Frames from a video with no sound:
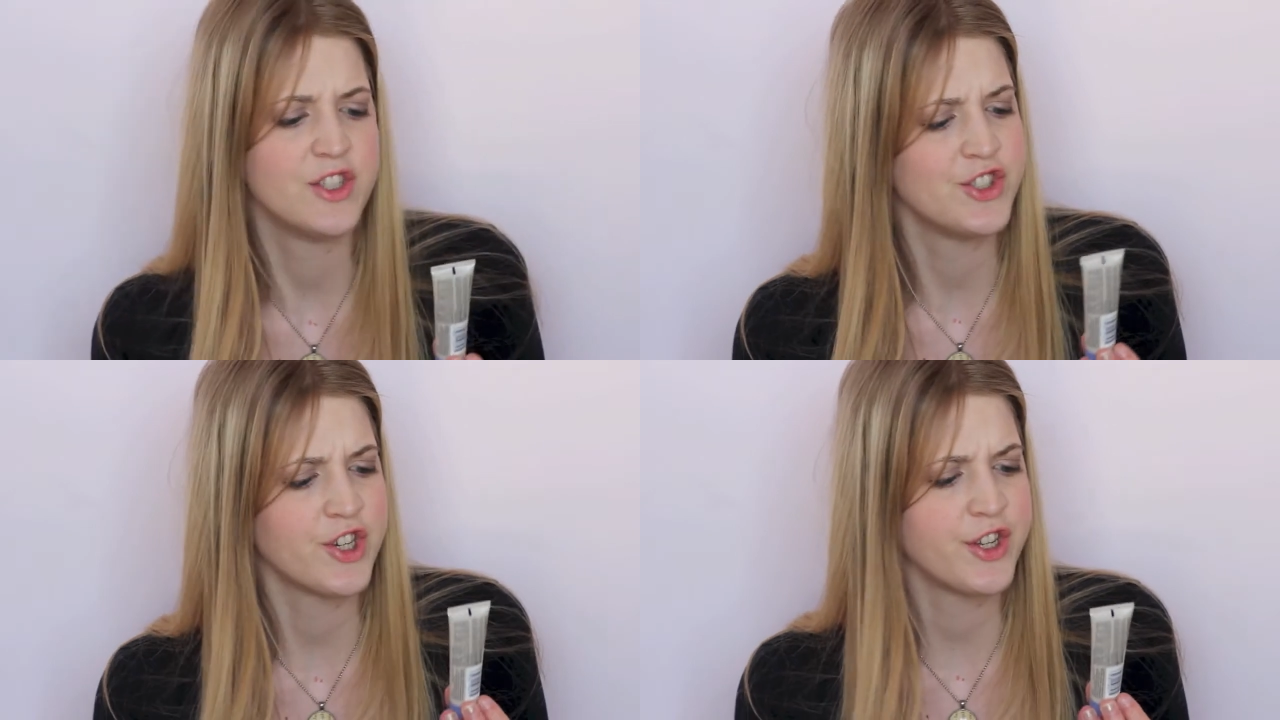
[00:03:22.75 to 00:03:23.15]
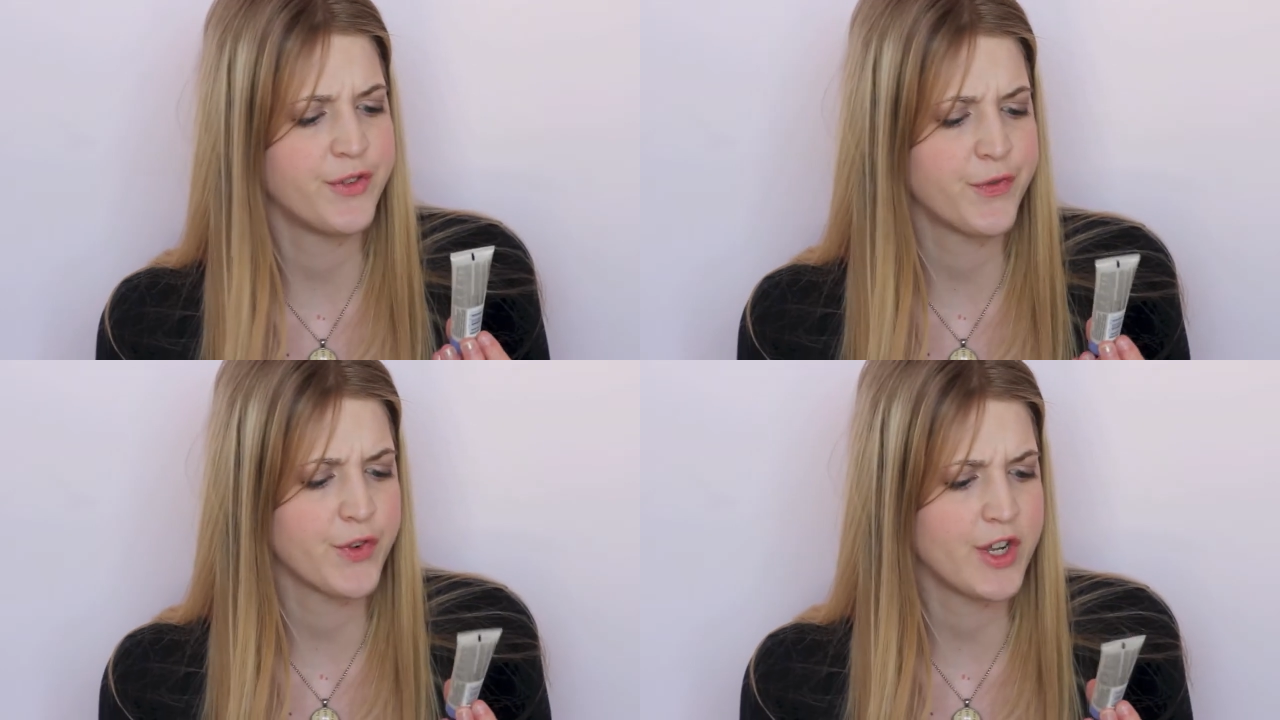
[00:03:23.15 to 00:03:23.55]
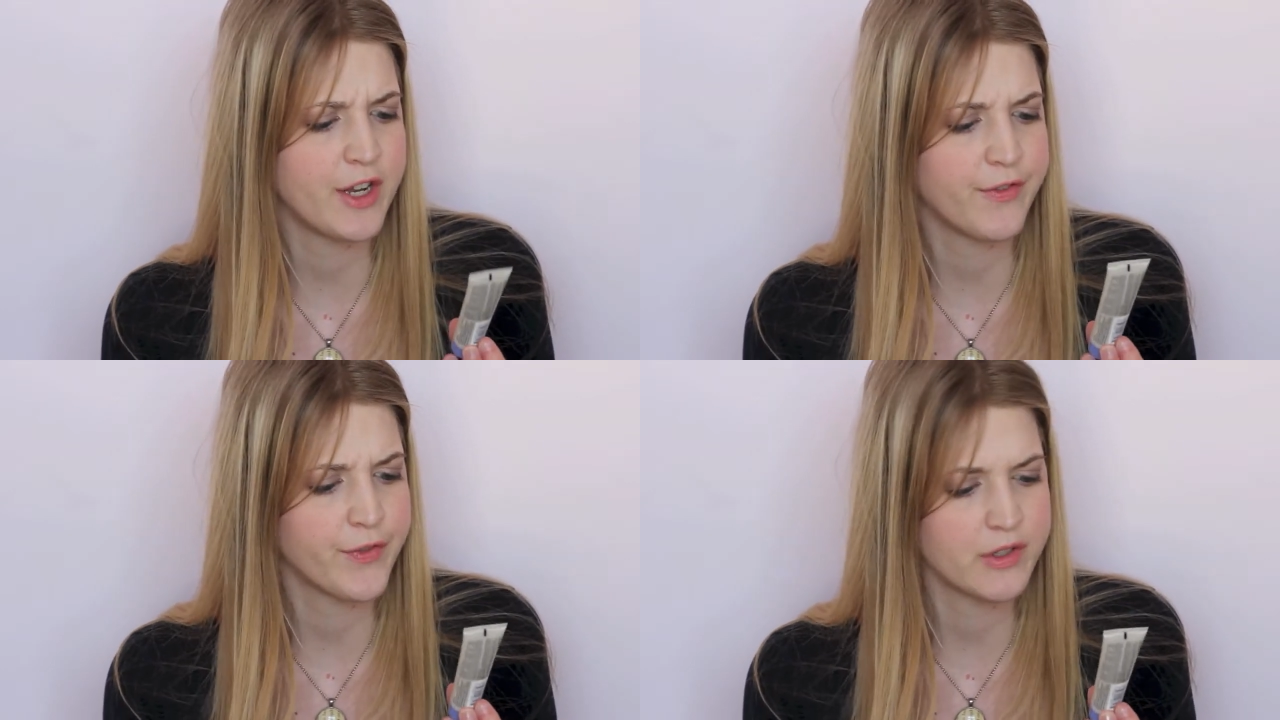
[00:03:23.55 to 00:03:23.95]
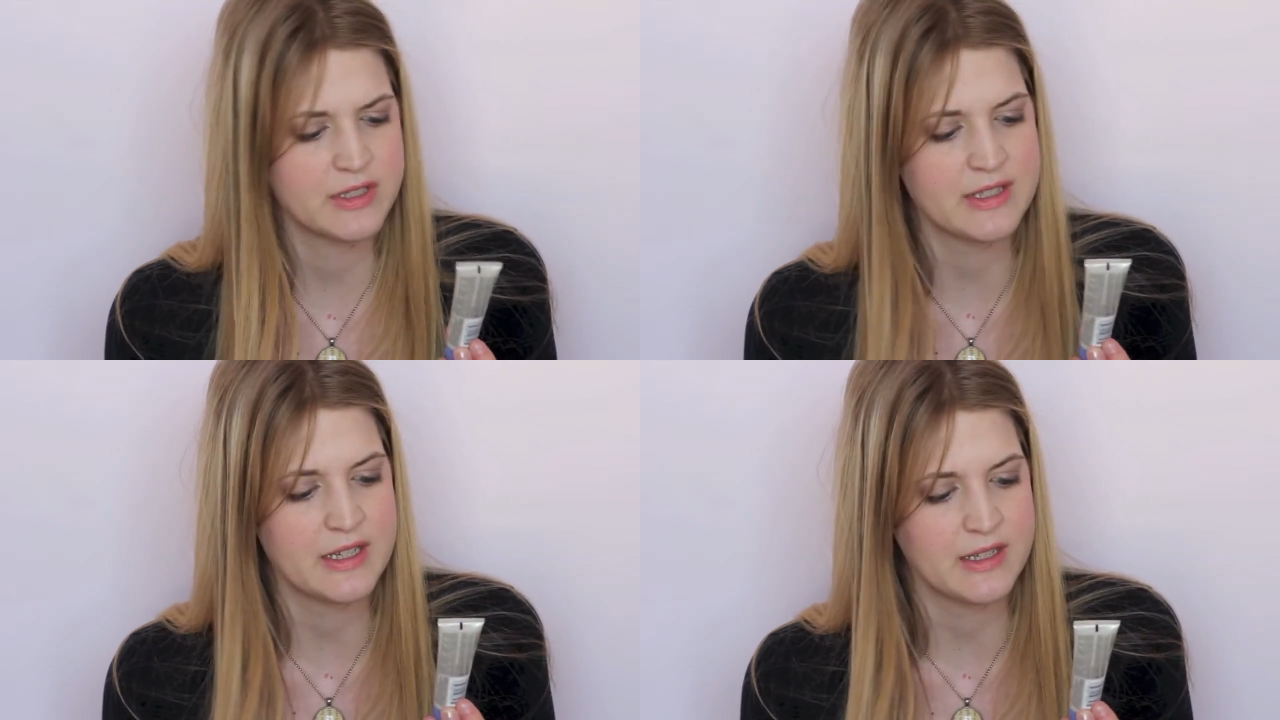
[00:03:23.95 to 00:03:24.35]
John Frieda
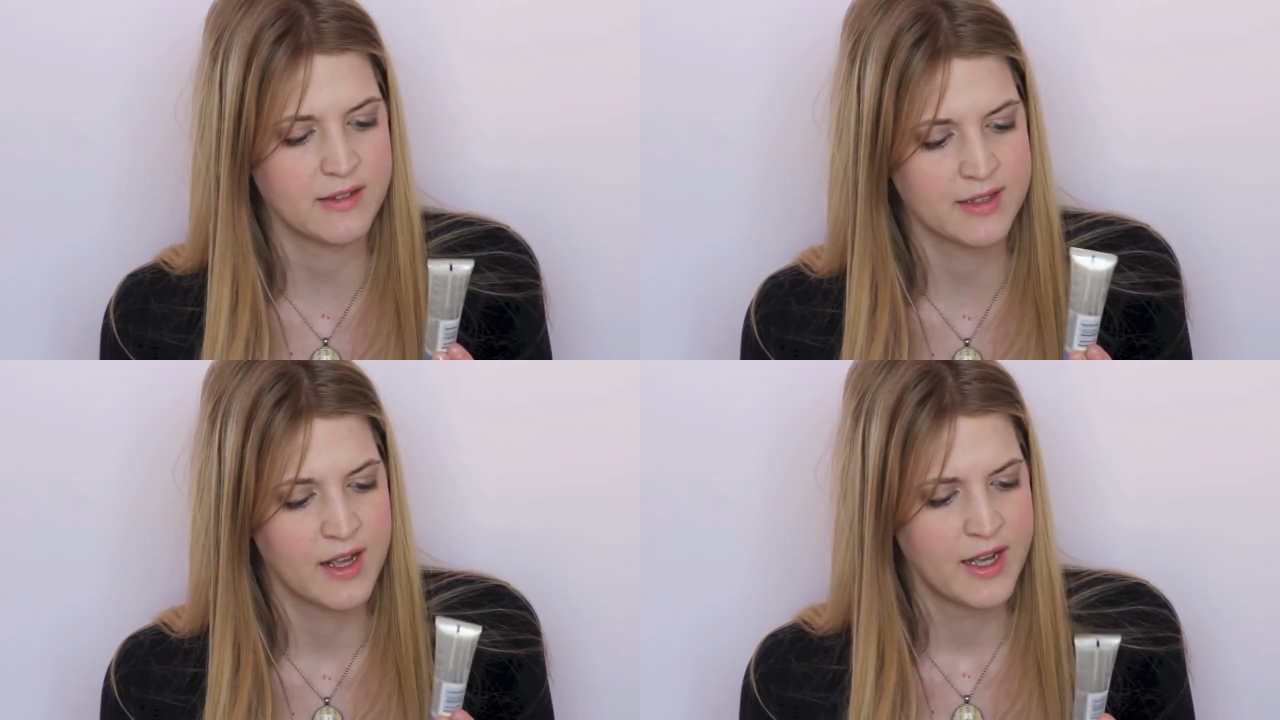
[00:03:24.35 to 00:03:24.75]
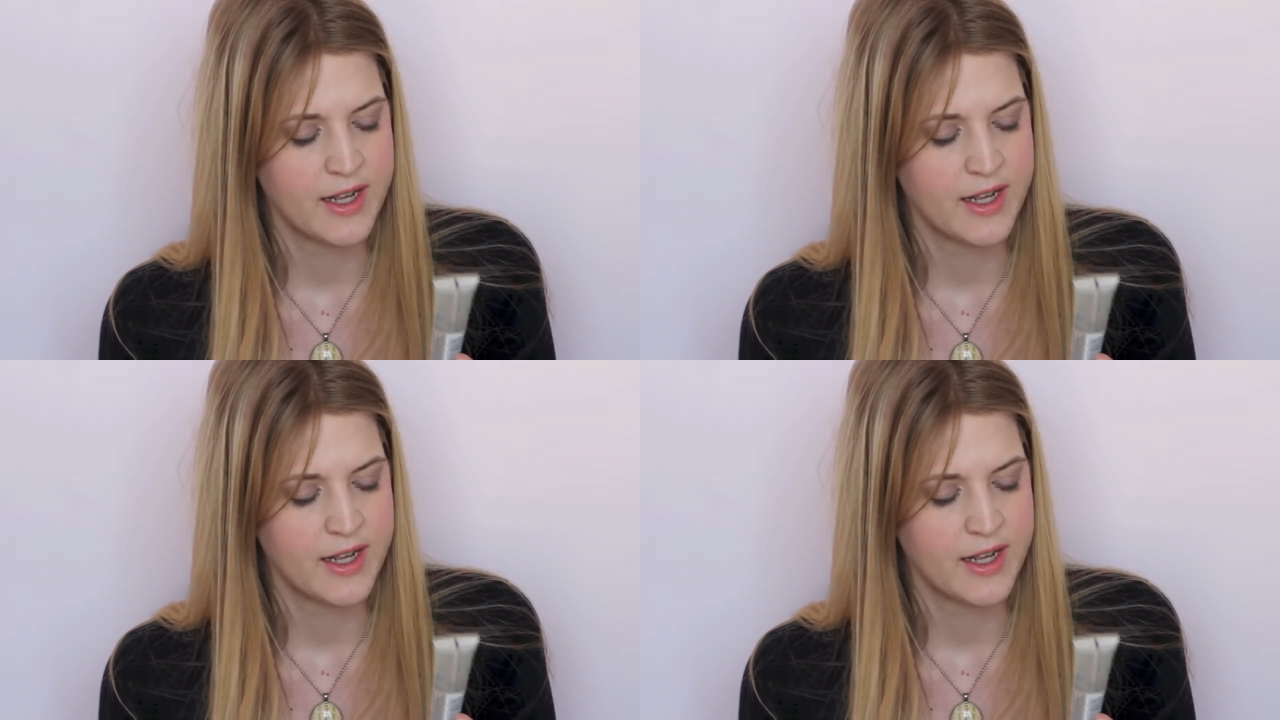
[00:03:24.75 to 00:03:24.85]
Frizzies